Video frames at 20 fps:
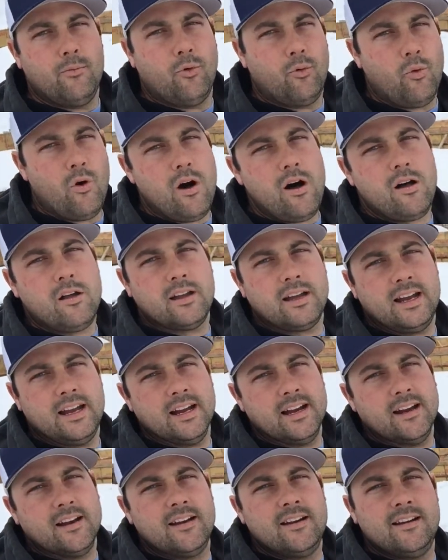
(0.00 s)
wall
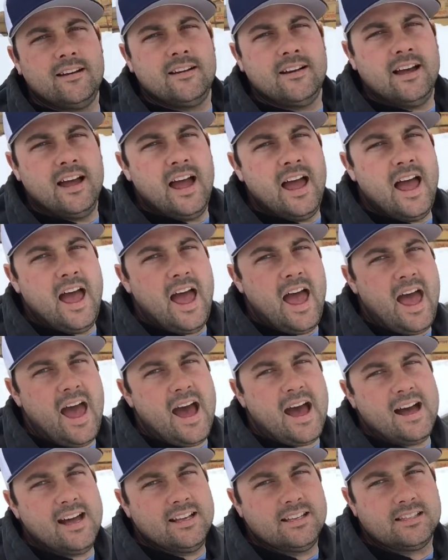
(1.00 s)
here
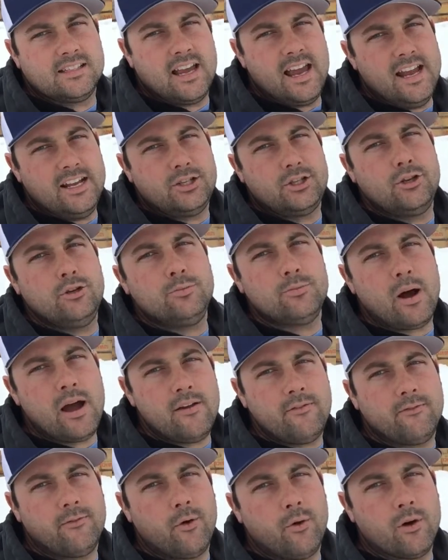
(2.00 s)
has a
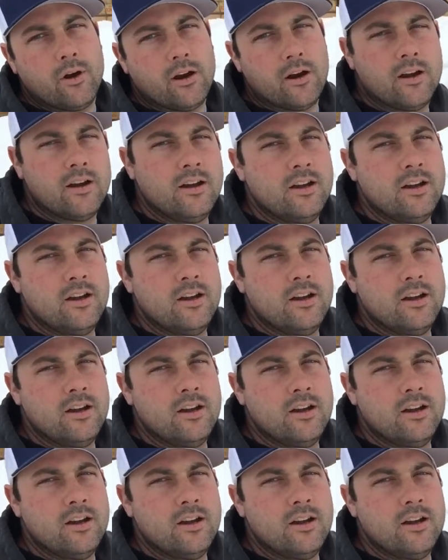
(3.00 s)
2x4